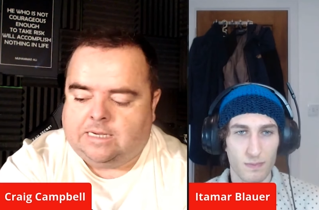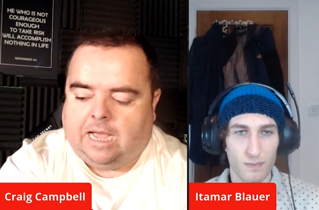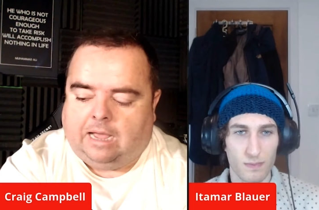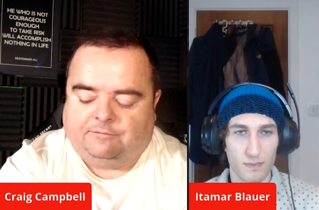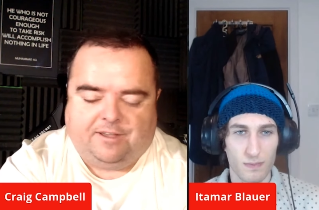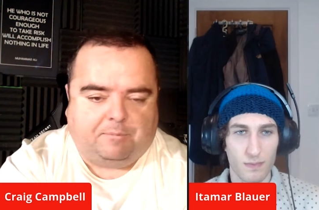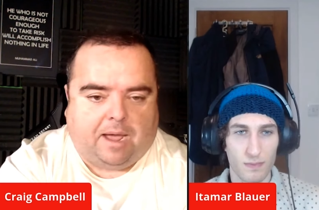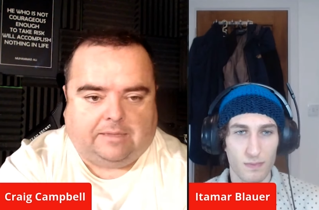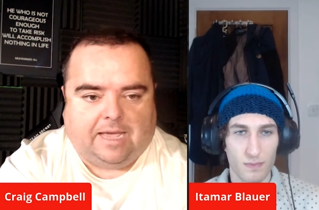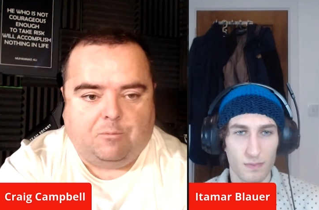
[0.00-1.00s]
Speaker 1: a fair bit of
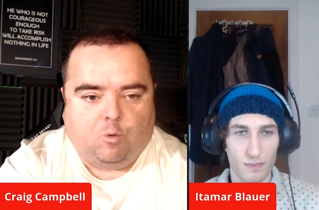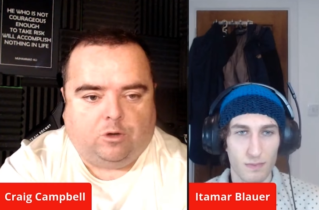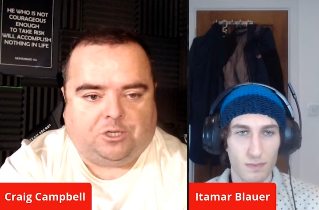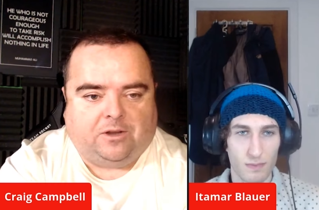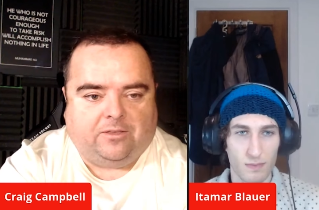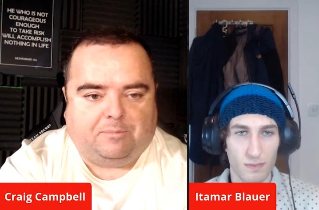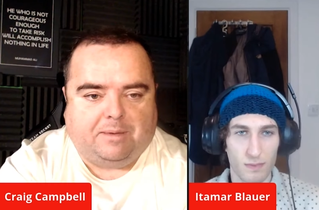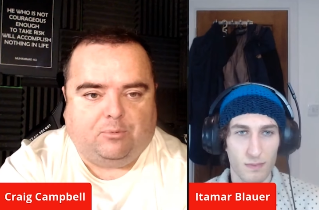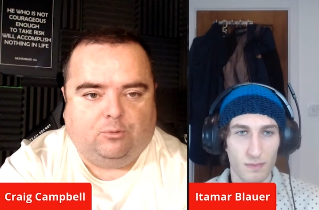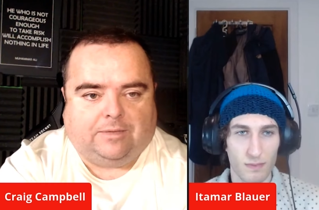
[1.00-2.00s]
time watching other
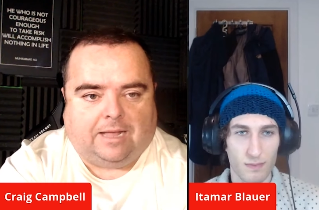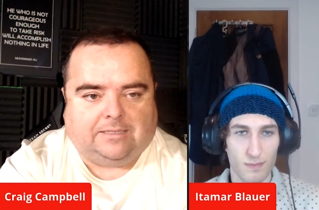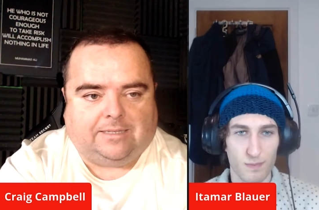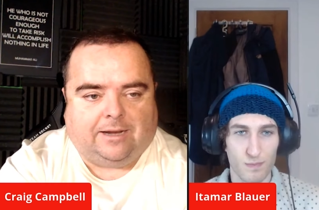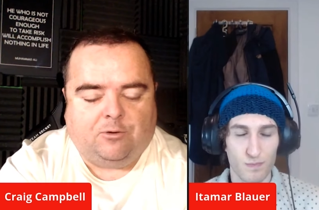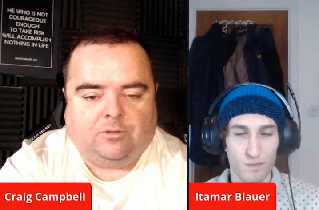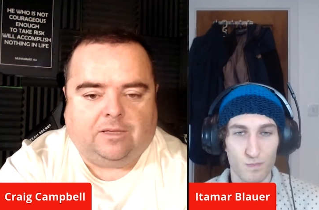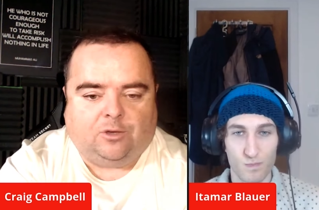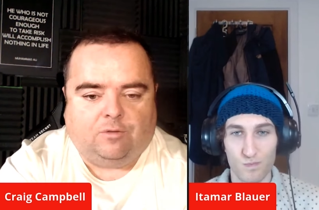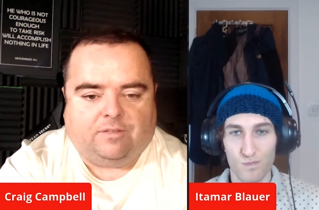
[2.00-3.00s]
people dancing around and
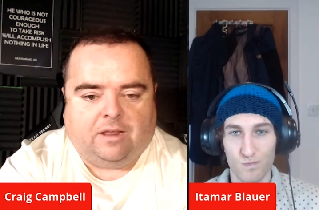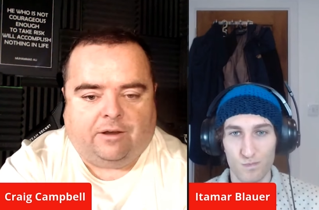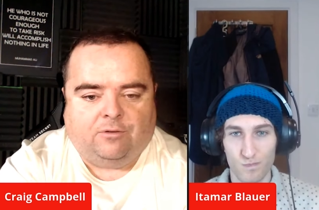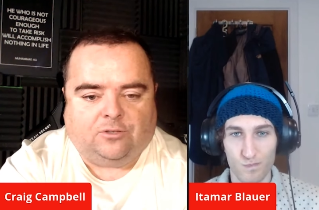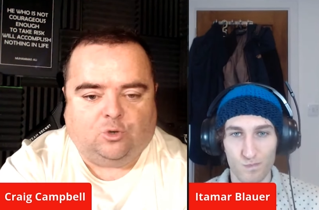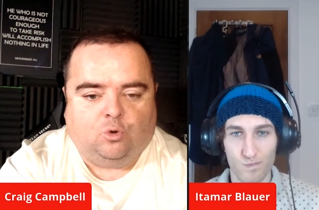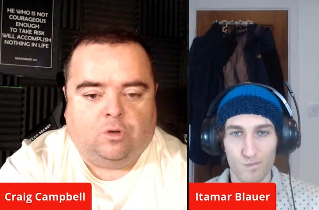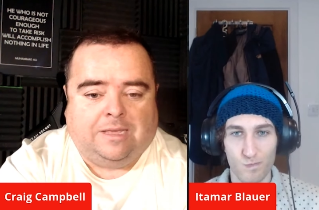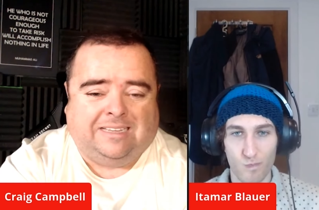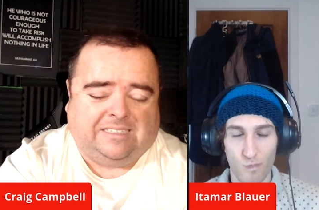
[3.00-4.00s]
goofing around. So
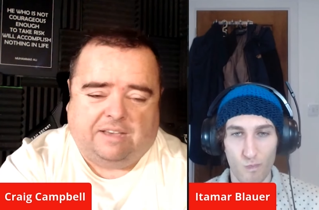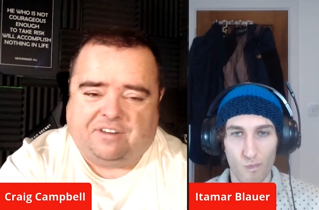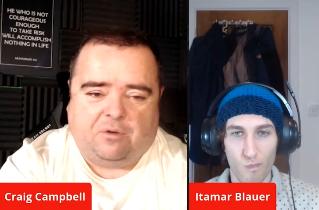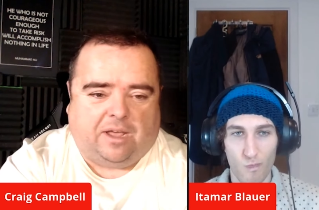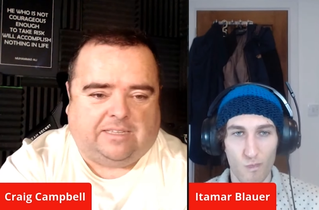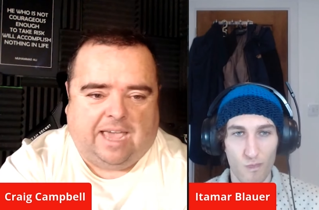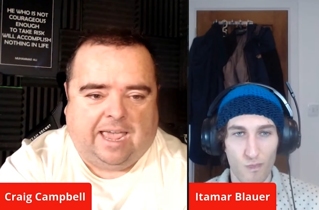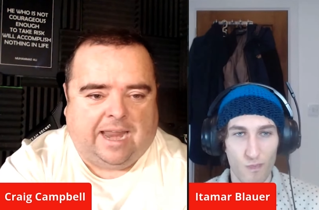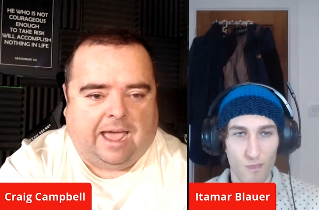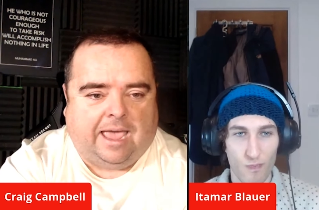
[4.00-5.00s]
seven out of ten,
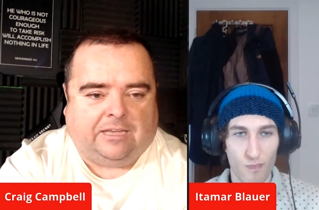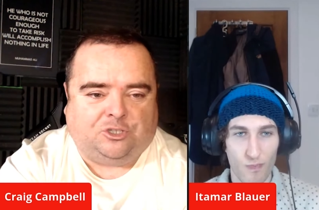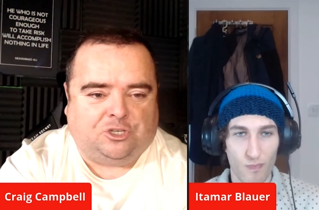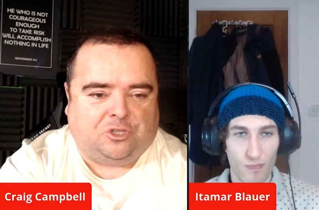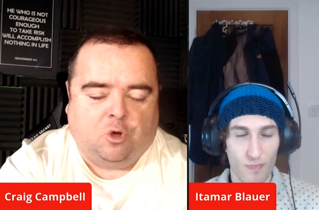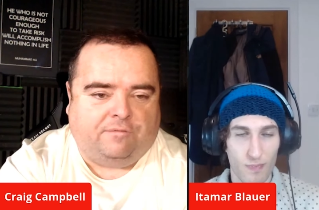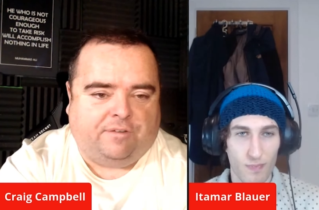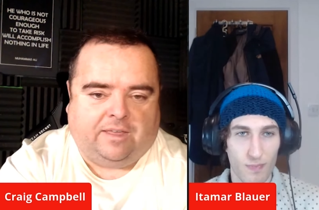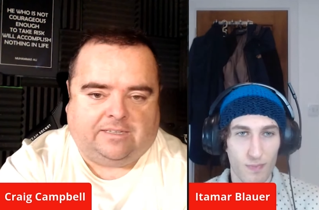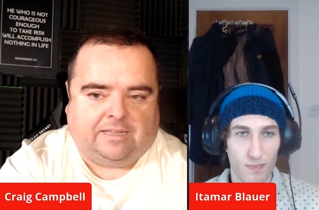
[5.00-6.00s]
it's just not for
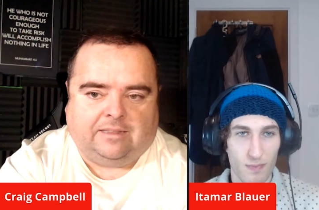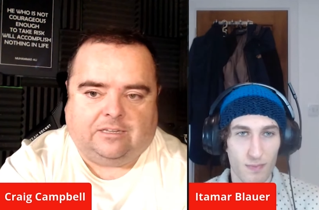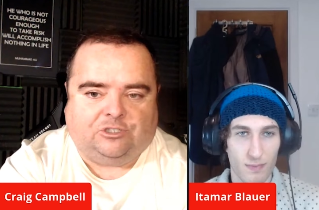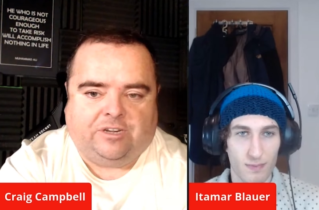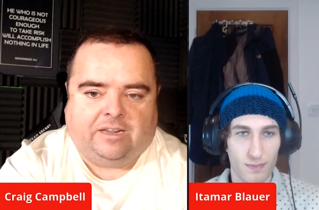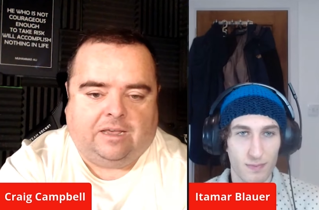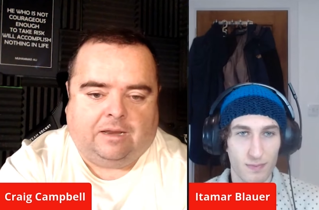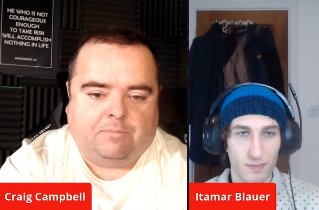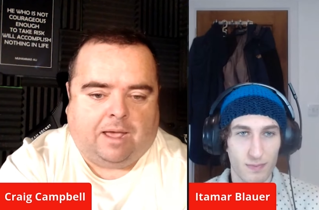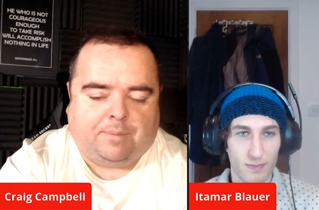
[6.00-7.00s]
this
Speaker 2: industry, in
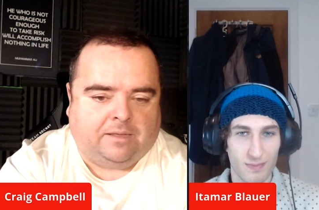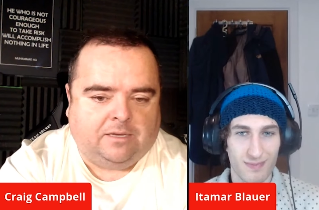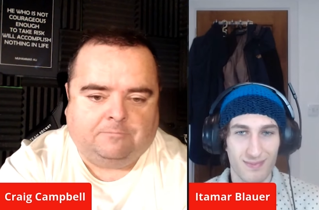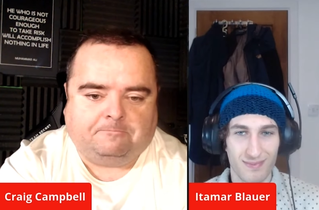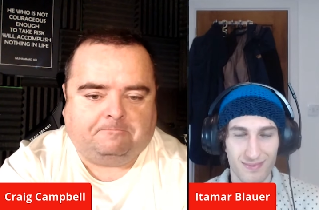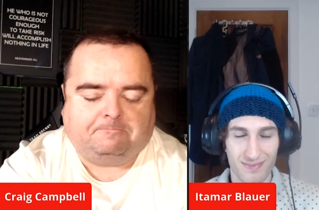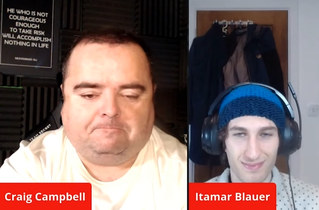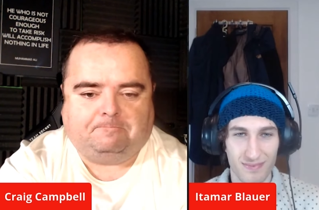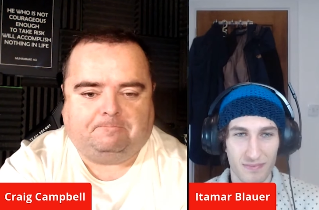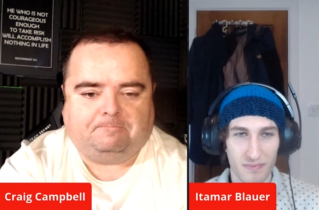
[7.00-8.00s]
my opinion.
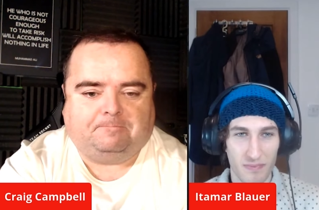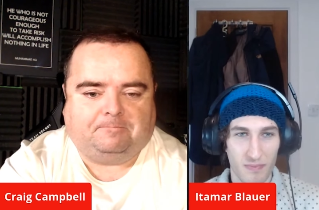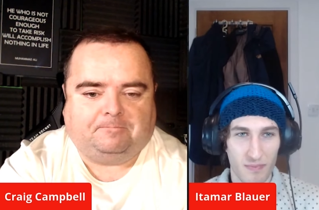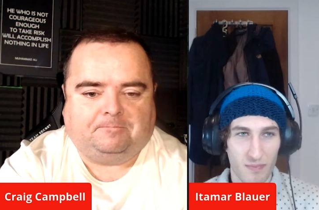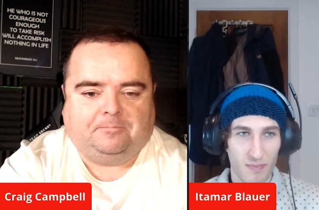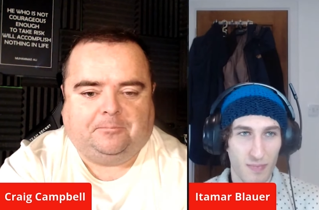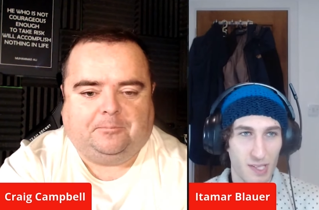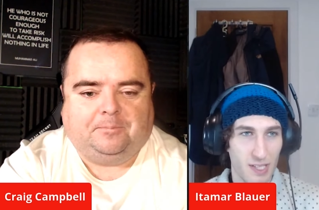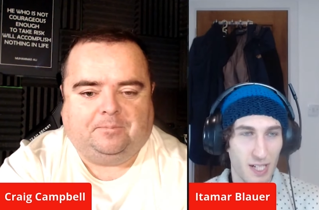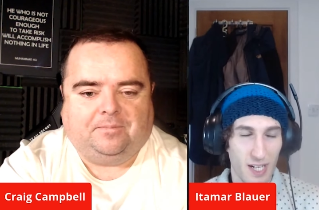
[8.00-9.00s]

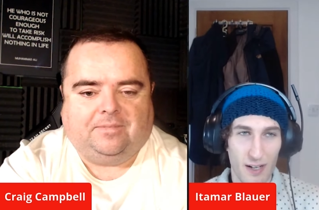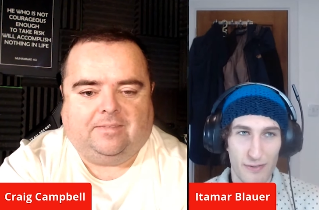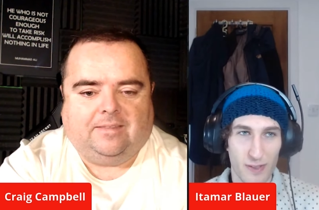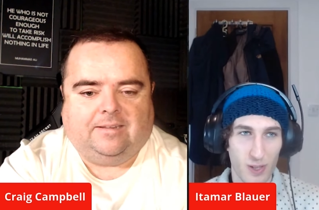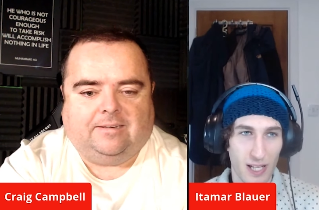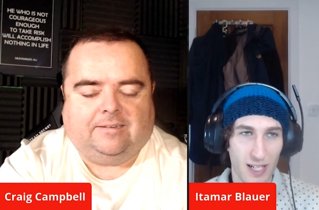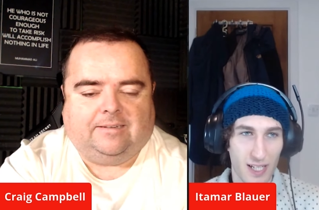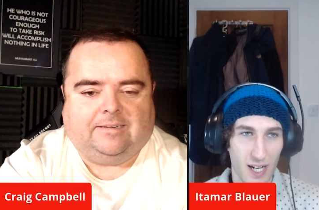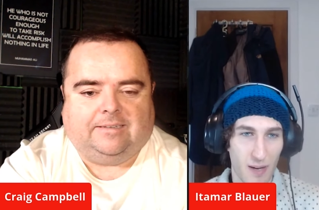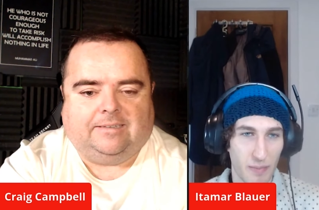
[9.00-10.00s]
Yeah, I feel
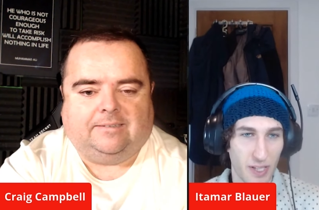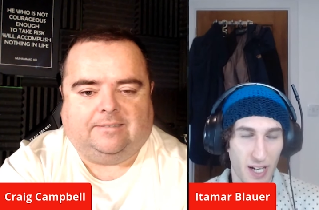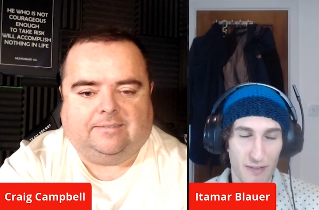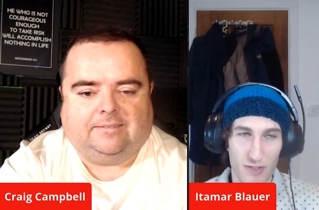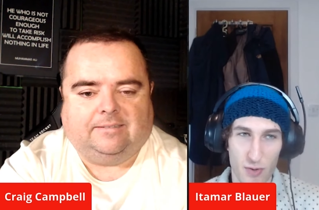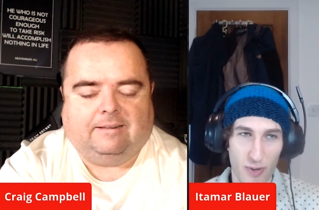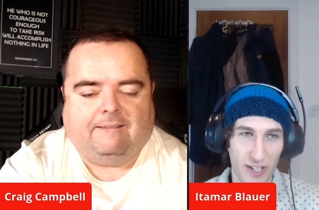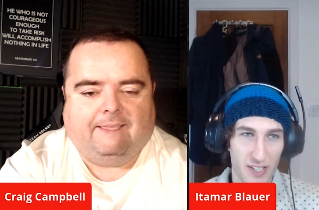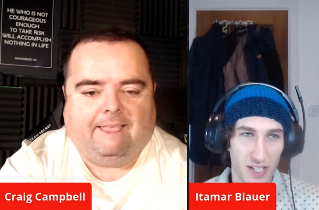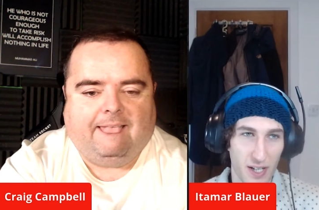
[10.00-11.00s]
like I'm gonna have to
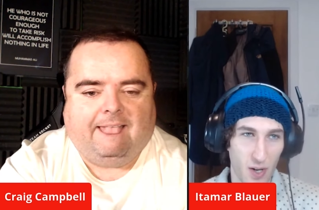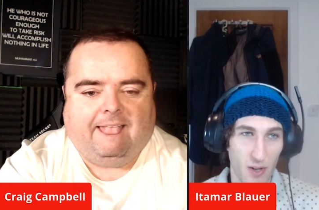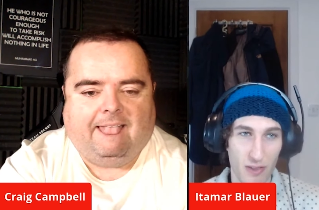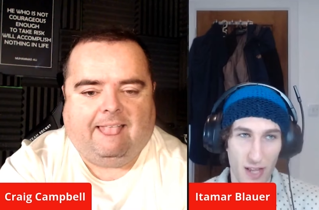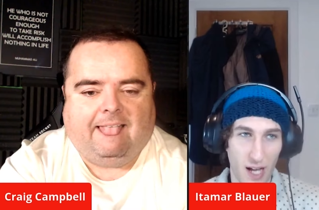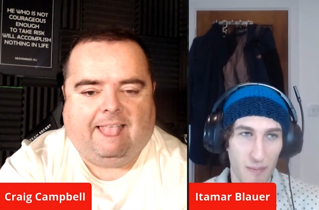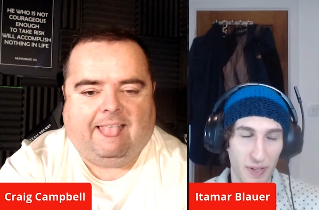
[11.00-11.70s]
rate it on that